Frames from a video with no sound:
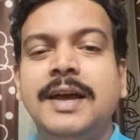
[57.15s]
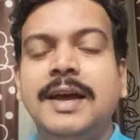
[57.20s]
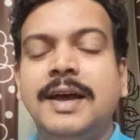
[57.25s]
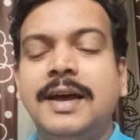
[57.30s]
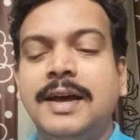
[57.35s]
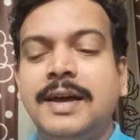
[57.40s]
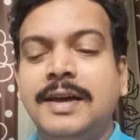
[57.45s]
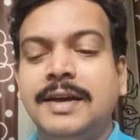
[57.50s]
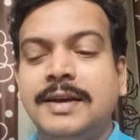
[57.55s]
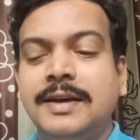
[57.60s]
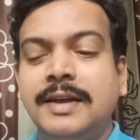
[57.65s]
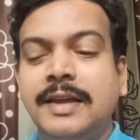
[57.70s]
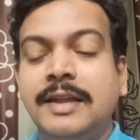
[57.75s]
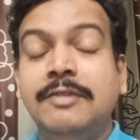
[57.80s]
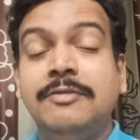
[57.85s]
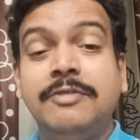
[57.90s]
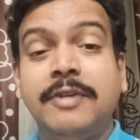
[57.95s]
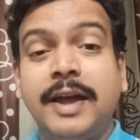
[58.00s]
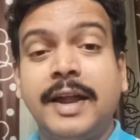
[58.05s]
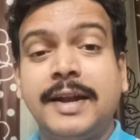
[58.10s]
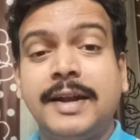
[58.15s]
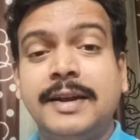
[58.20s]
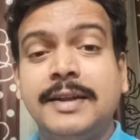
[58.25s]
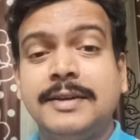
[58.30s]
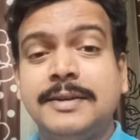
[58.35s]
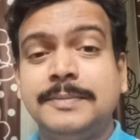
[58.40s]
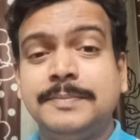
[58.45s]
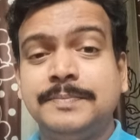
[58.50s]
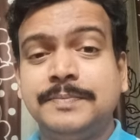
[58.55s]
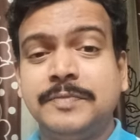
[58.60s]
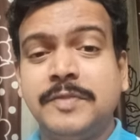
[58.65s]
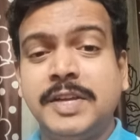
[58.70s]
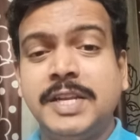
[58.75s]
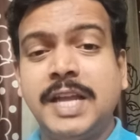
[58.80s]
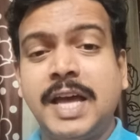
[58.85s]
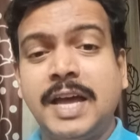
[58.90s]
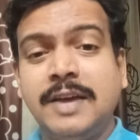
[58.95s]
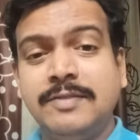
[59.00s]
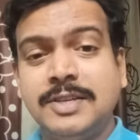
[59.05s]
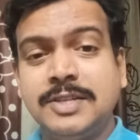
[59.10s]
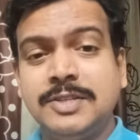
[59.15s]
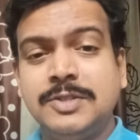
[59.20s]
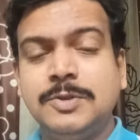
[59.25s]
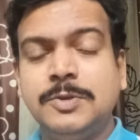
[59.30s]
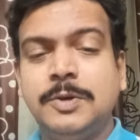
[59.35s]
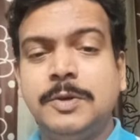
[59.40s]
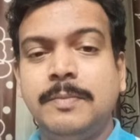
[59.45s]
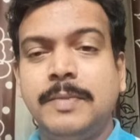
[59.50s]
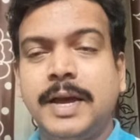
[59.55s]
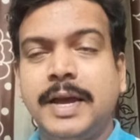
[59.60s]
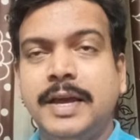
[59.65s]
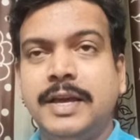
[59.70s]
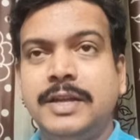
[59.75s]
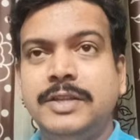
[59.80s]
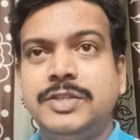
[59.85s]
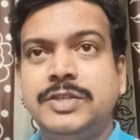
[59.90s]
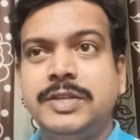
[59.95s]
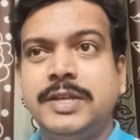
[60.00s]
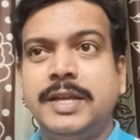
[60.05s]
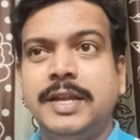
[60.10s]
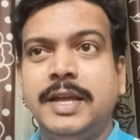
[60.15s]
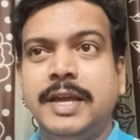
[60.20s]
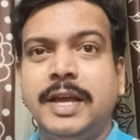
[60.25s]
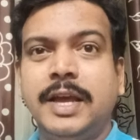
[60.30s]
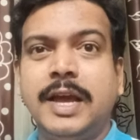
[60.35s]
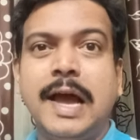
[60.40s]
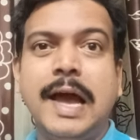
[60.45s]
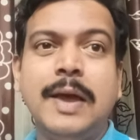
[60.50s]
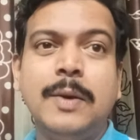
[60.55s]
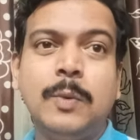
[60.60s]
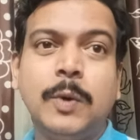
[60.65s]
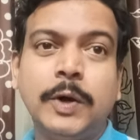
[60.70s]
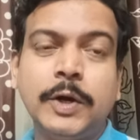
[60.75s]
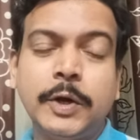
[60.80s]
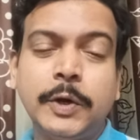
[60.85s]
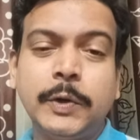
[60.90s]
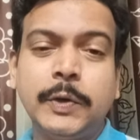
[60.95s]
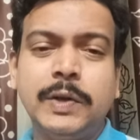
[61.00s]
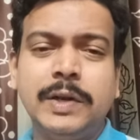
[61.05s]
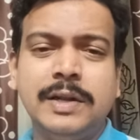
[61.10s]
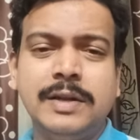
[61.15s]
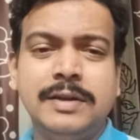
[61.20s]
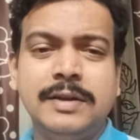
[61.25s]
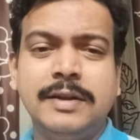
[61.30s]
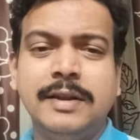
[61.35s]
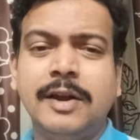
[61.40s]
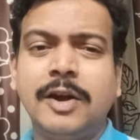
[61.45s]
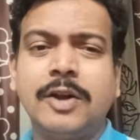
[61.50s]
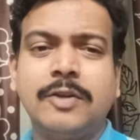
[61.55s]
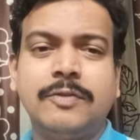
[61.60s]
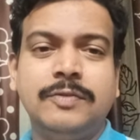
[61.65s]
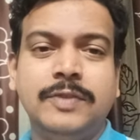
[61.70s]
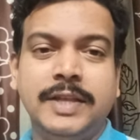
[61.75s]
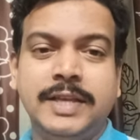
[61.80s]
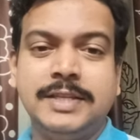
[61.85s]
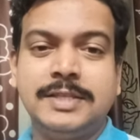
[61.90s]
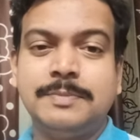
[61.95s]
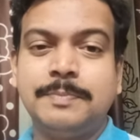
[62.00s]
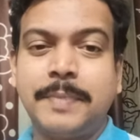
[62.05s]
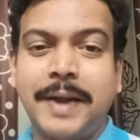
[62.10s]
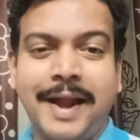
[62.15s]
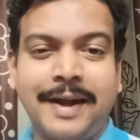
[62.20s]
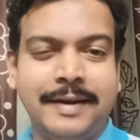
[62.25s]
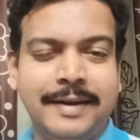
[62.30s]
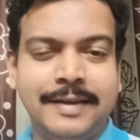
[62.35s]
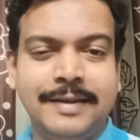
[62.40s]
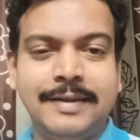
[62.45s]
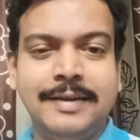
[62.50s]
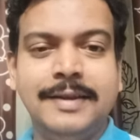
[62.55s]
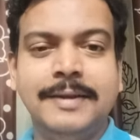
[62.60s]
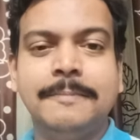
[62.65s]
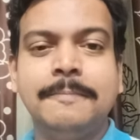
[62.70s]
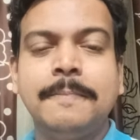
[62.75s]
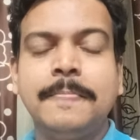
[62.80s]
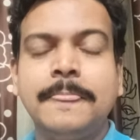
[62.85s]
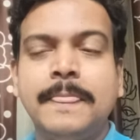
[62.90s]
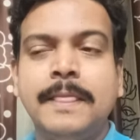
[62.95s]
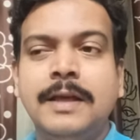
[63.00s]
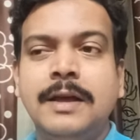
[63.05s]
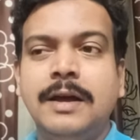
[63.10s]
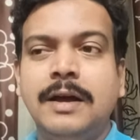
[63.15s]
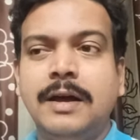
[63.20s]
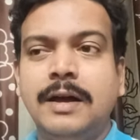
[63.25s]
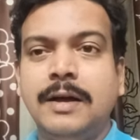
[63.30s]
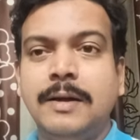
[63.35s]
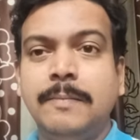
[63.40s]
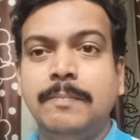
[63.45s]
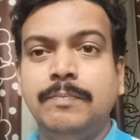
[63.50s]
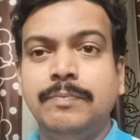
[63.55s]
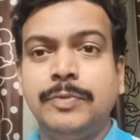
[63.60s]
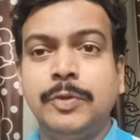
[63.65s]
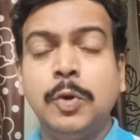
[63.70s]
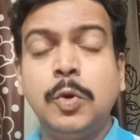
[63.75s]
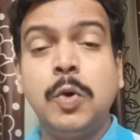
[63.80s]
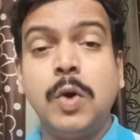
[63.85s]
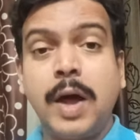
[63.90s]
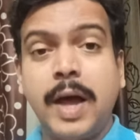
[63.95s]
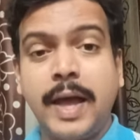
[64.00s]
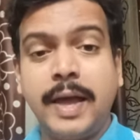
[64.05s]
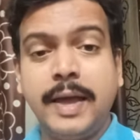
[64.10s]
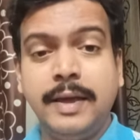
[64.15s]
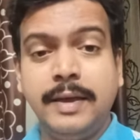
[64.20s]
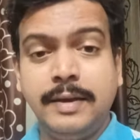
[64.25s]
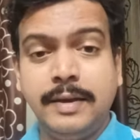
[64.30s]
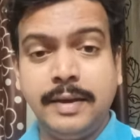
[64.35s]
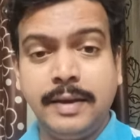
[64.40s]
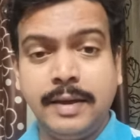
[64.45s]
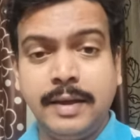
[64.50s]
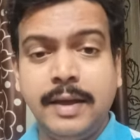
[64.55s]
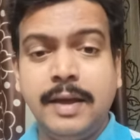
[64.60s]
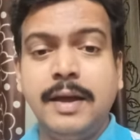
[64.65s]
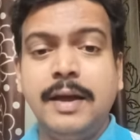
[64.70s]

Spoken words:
When I was doing my engineering, I wanted to learn a lot of things practically. Though I